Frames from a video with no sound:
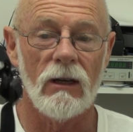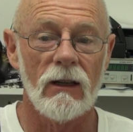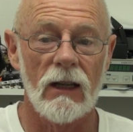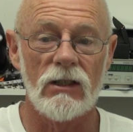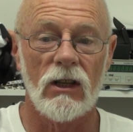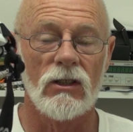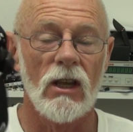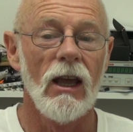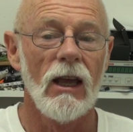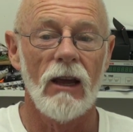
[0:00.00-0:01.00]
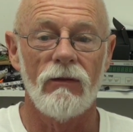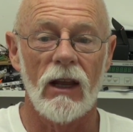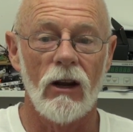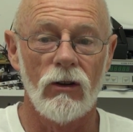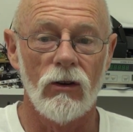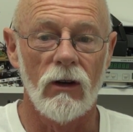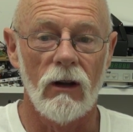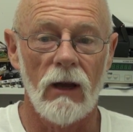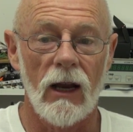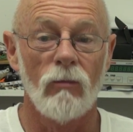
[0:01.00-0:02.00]
these things if they're no good.
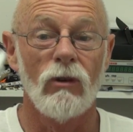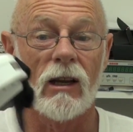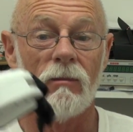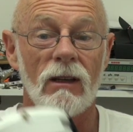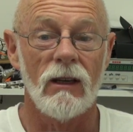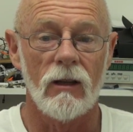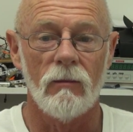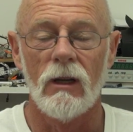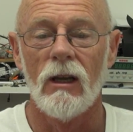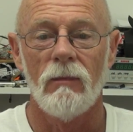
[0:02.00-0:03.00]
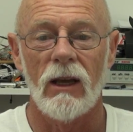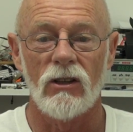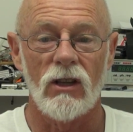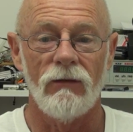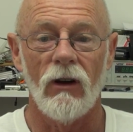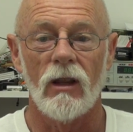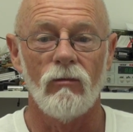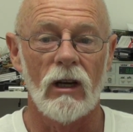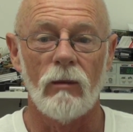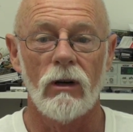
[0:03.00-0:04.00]
And I'm recommending them because I find them
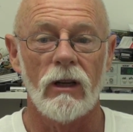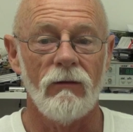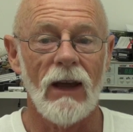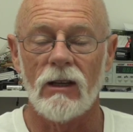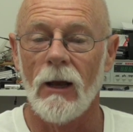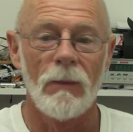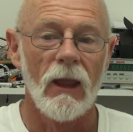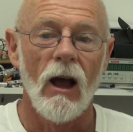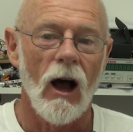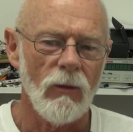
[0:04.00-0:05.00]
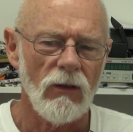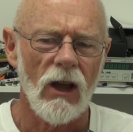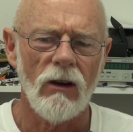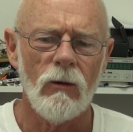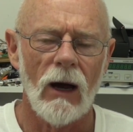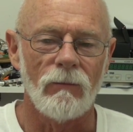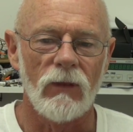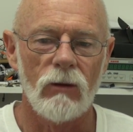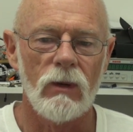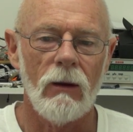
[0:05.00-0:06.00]
really brilliant. In fact, I'm not the only one.
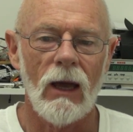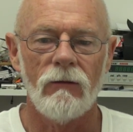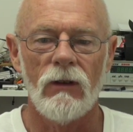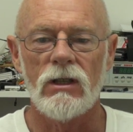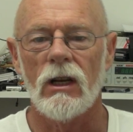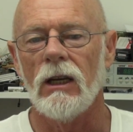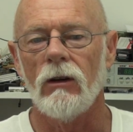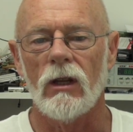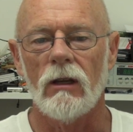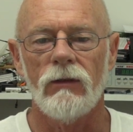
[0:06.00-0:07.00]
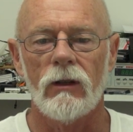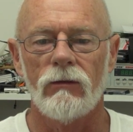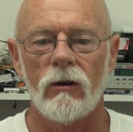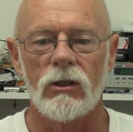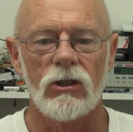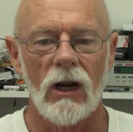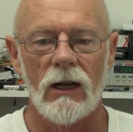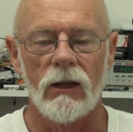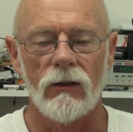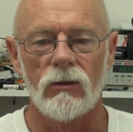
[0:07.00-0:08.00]
We had a visitor here at the airfield from
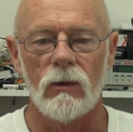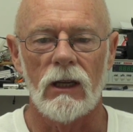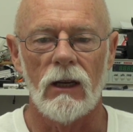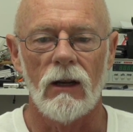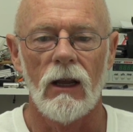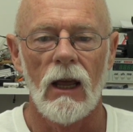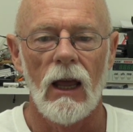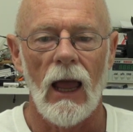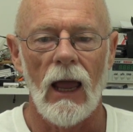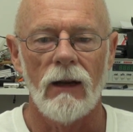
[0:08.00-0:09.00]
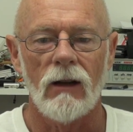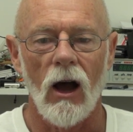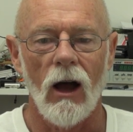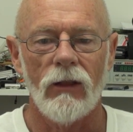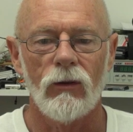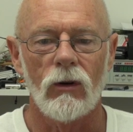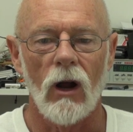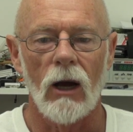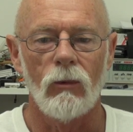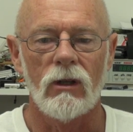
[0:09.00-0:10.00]
Australia this weekend, and I thought
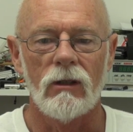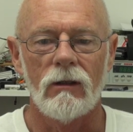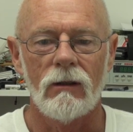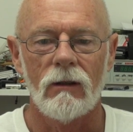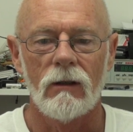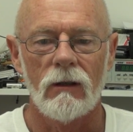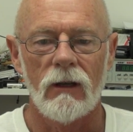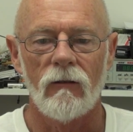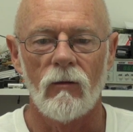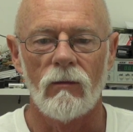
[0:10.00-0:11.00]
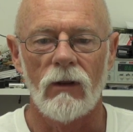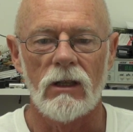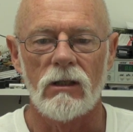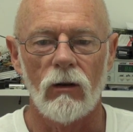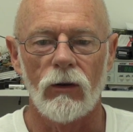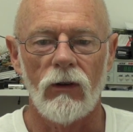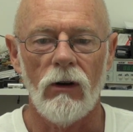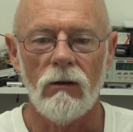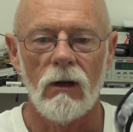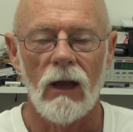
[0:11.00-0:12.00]
I would give him these to look
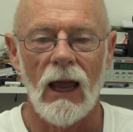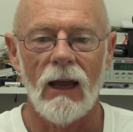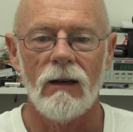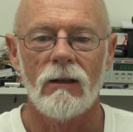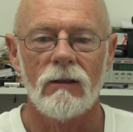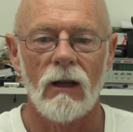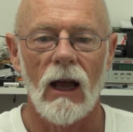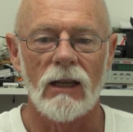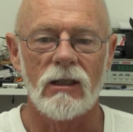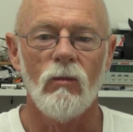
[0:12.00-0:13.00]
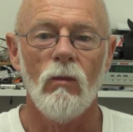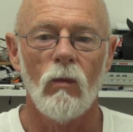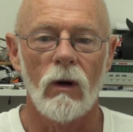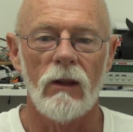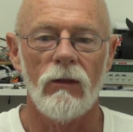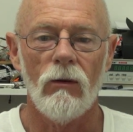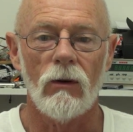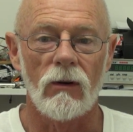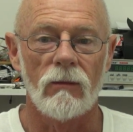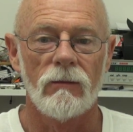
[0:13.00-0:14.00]
through and ask him what he
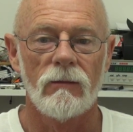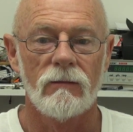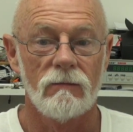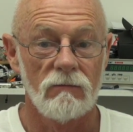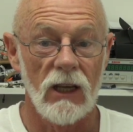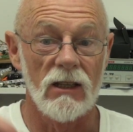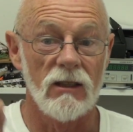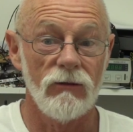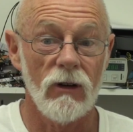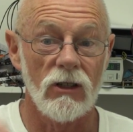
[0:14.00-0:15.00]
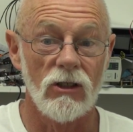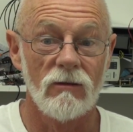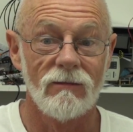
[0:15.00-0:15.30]
thought. Here's the footage.